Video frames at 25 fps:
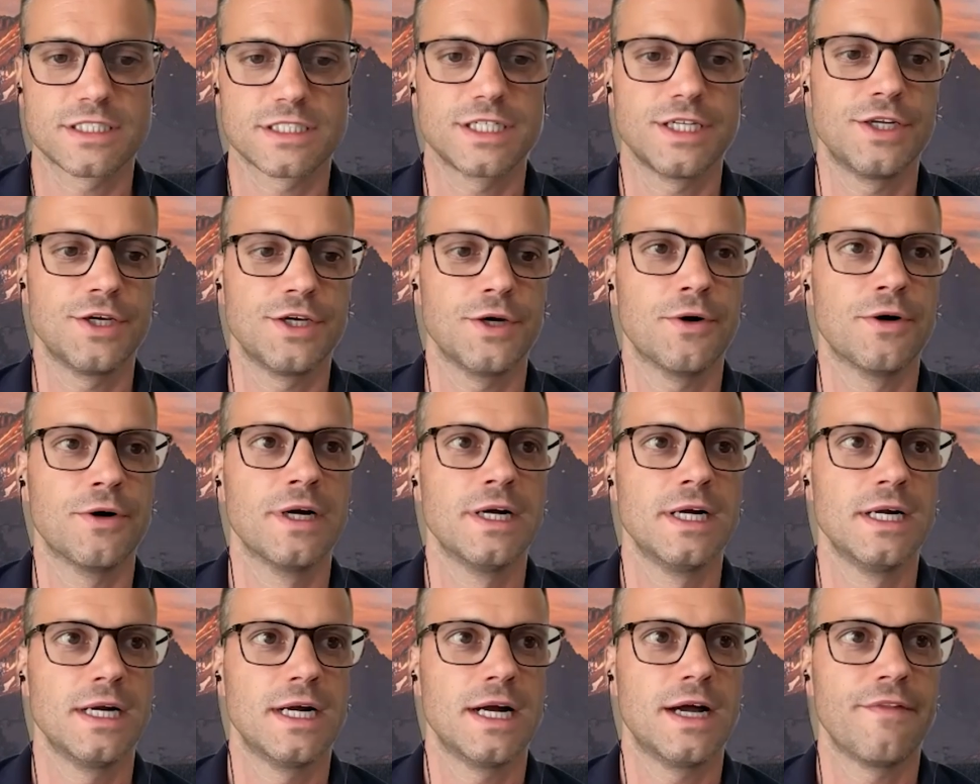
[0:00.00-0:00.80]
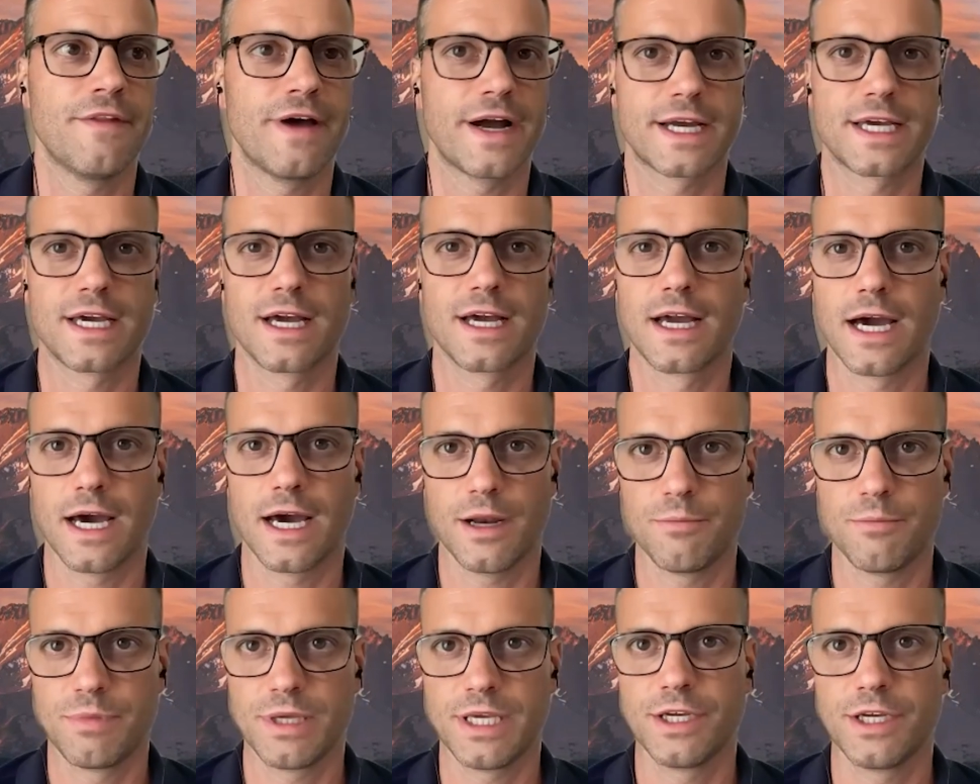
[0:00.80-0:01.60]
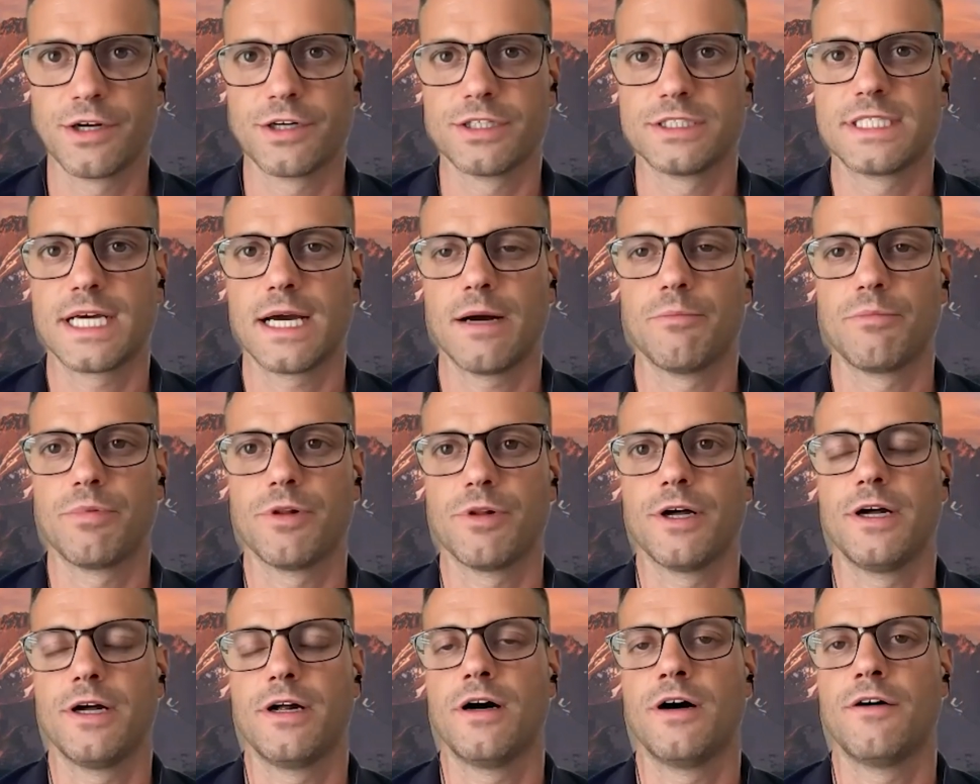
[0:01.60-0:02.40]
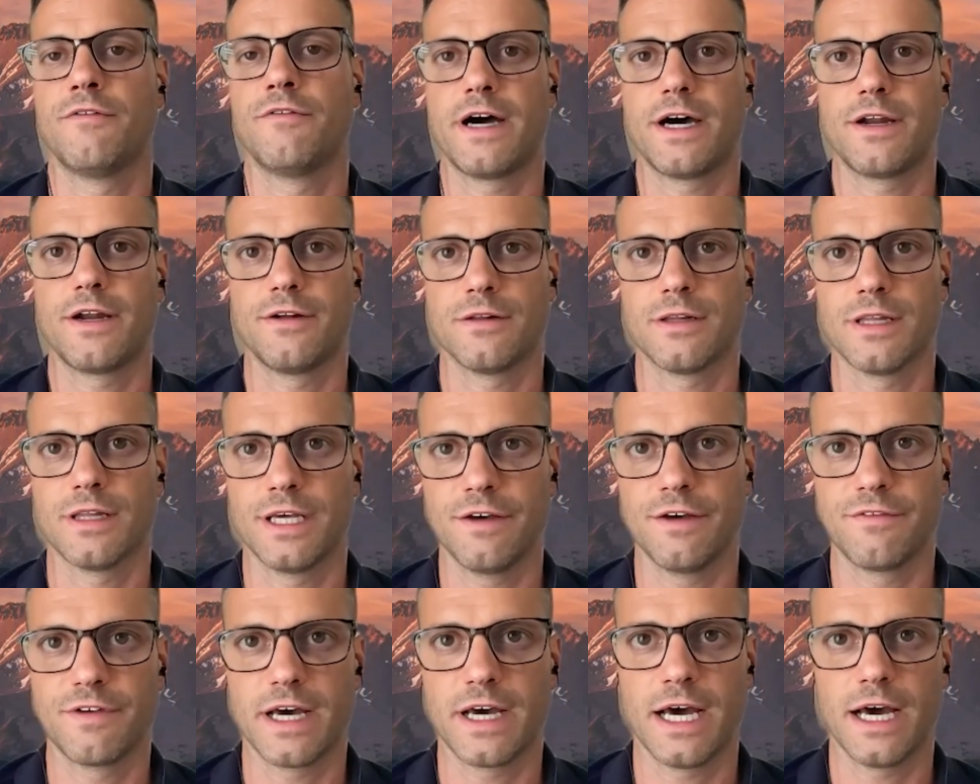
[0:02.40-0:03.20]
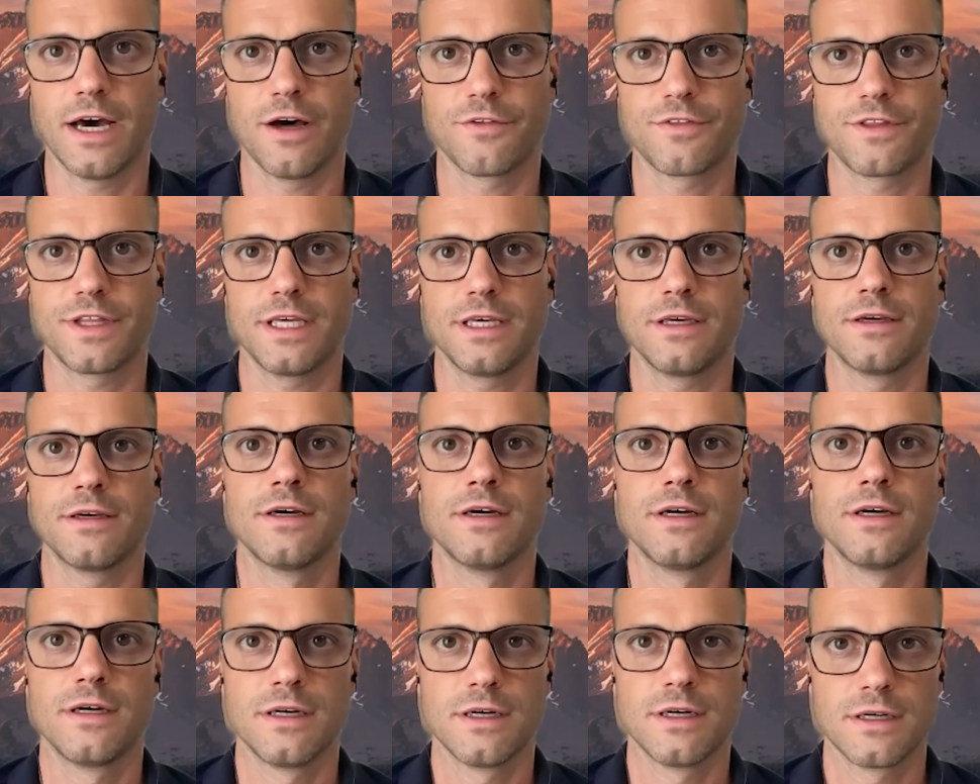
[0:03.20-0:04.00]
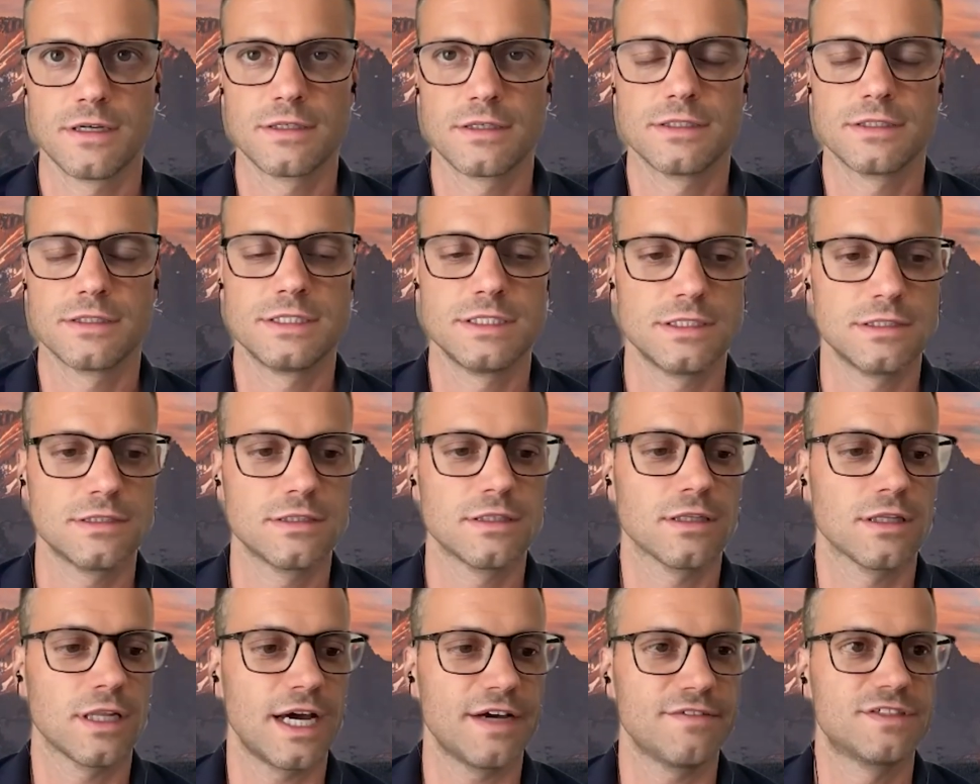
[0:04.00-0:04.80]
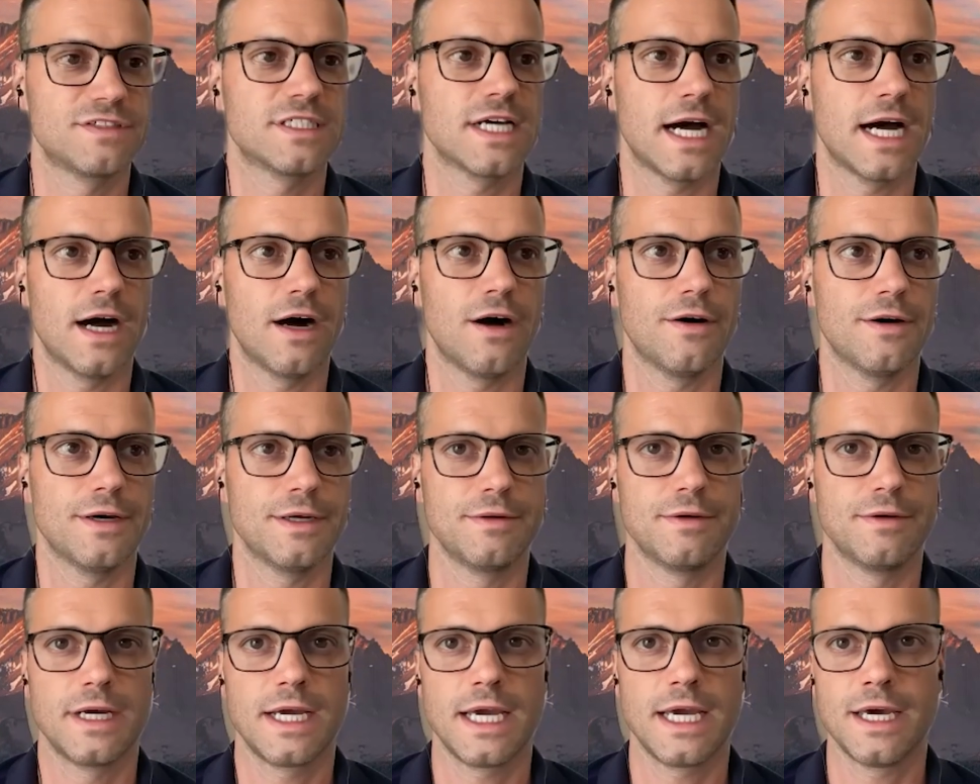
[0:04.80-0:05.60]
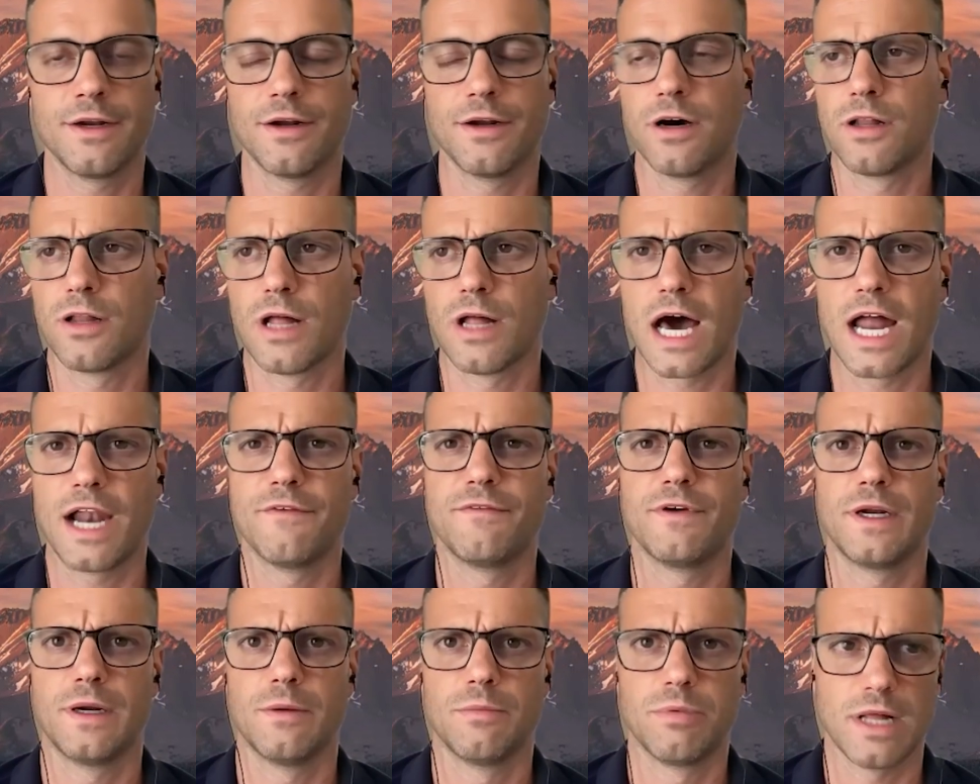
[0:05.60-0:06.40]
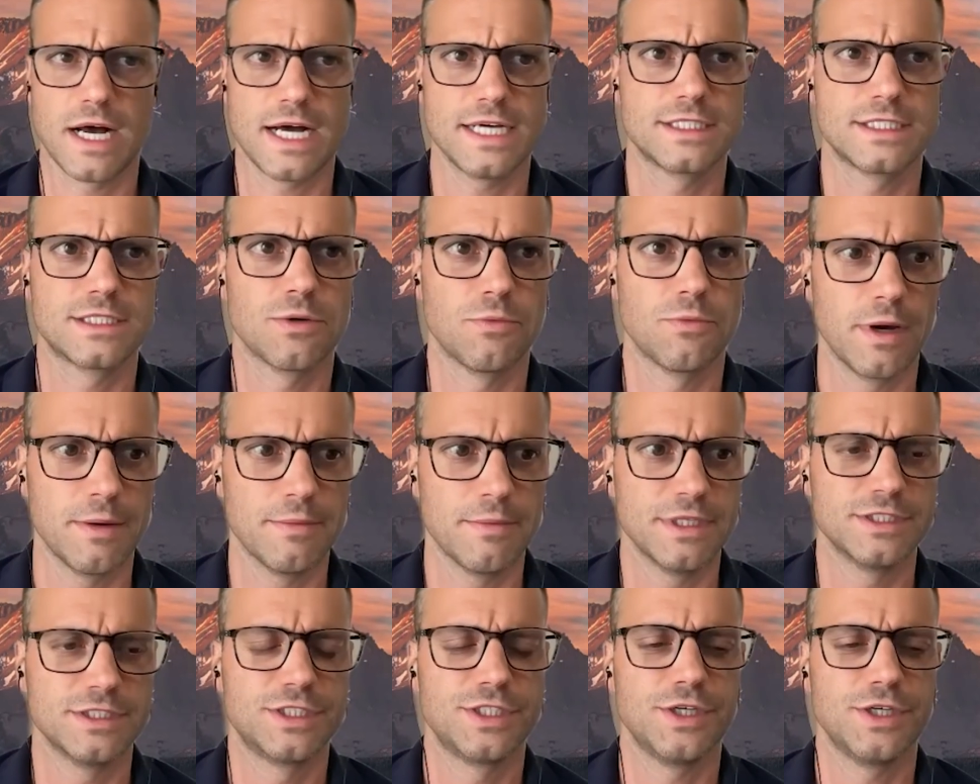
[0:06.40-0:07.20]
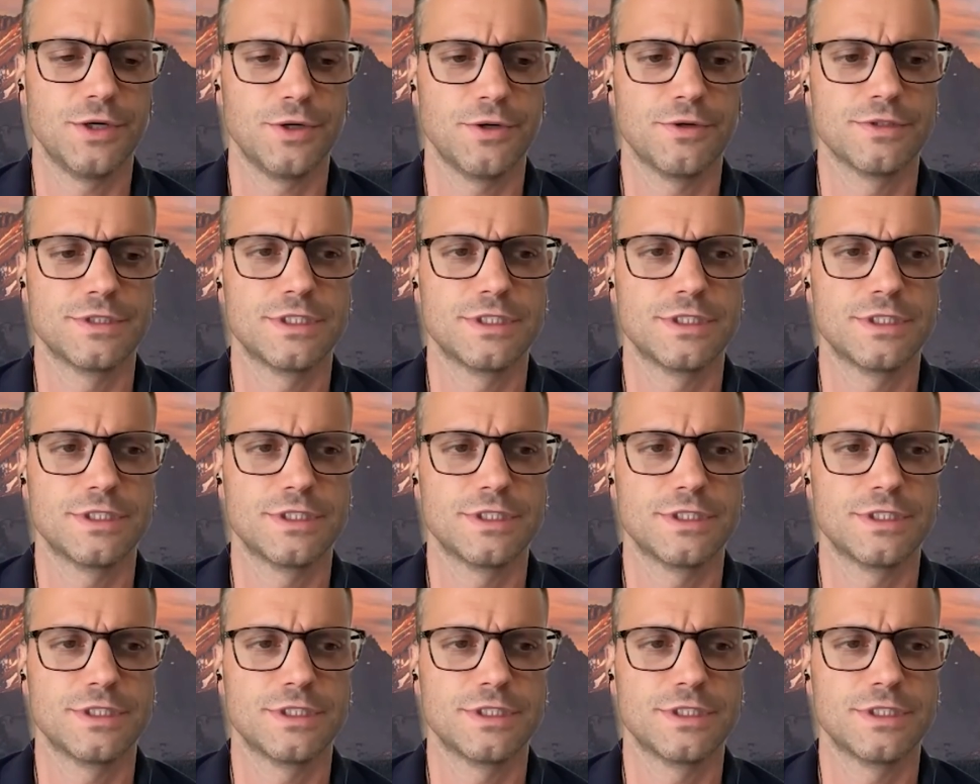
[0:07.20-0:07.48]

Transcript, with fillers: to do. And that can kind of be your template of how to live a healthy lifestyle. And, and a lot of it applies to women too.